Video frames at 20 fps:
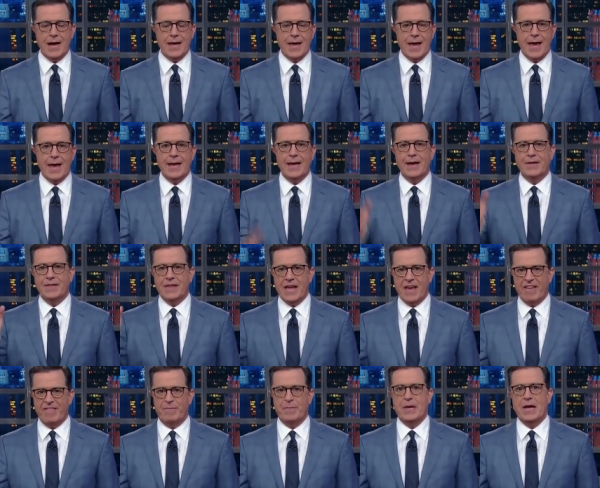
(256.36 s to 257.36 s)
I A and the
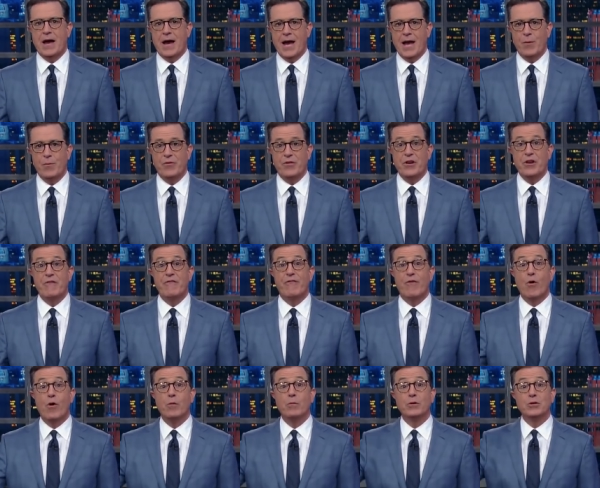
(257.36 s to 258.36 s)
F B I with an
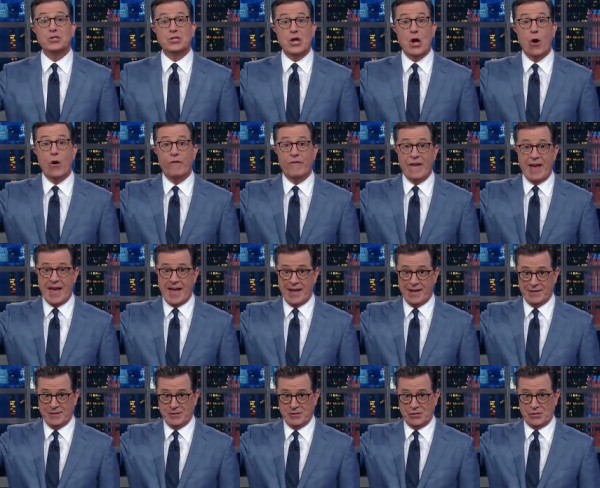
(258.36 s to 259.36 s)
informal show of
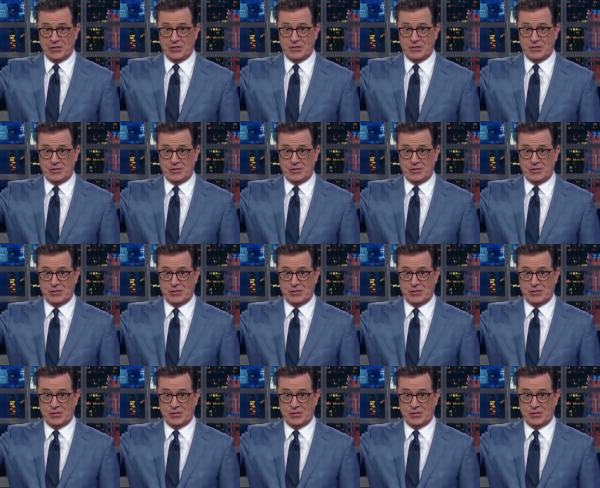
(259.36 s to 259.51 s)
hands.